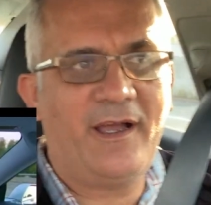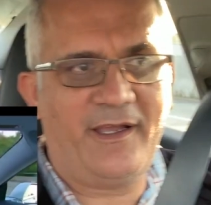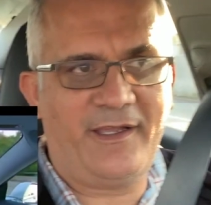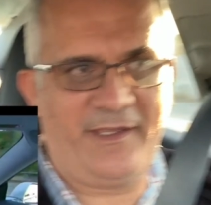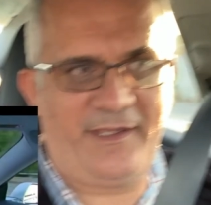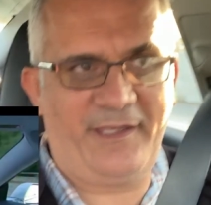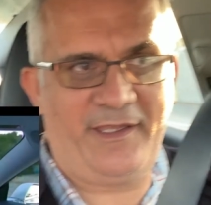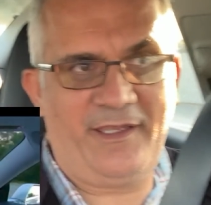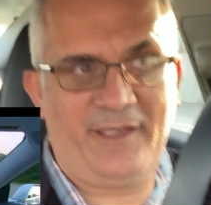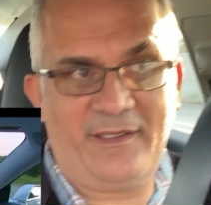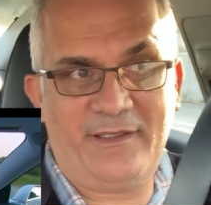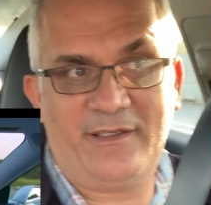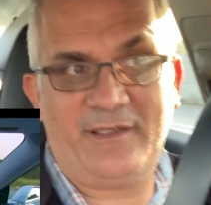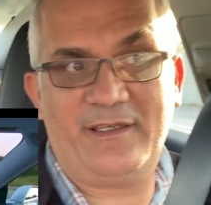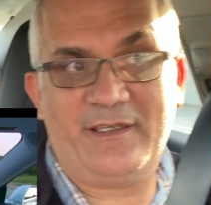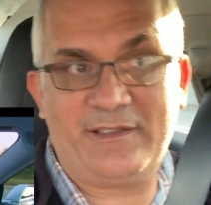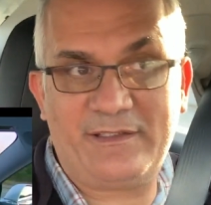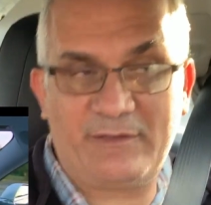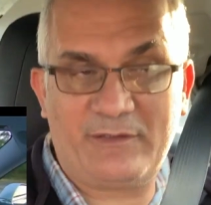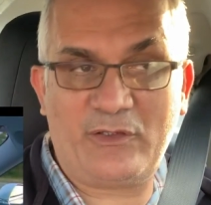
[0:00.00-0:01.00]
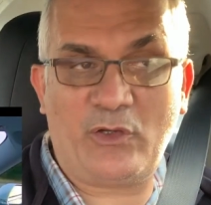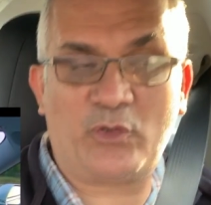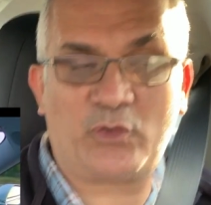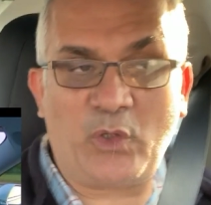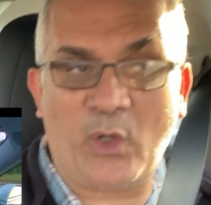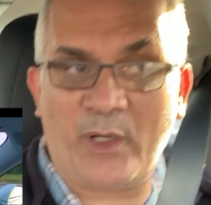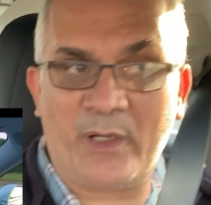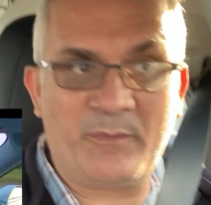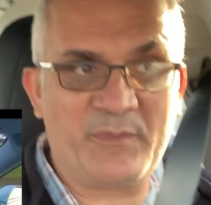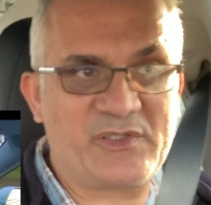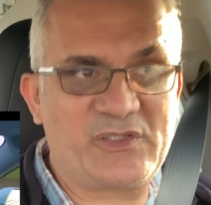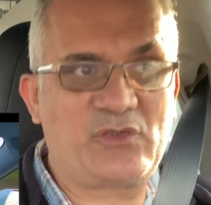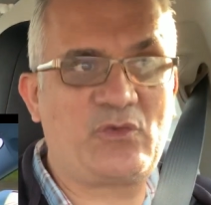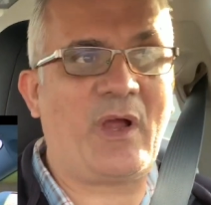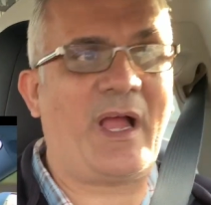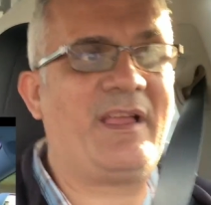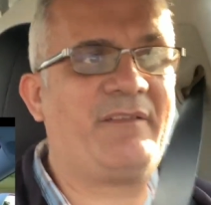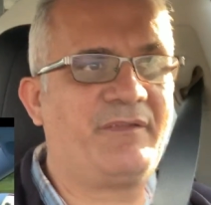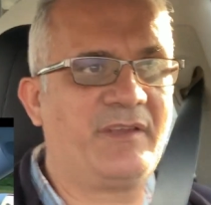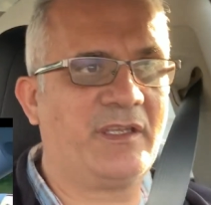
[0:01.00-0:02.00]
uh, autonomous
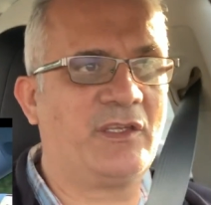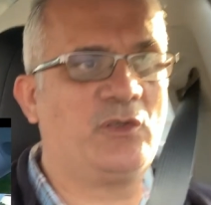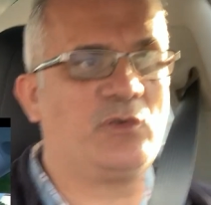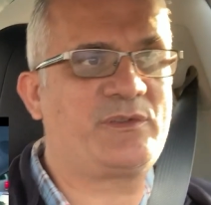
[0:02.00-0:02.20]
driving,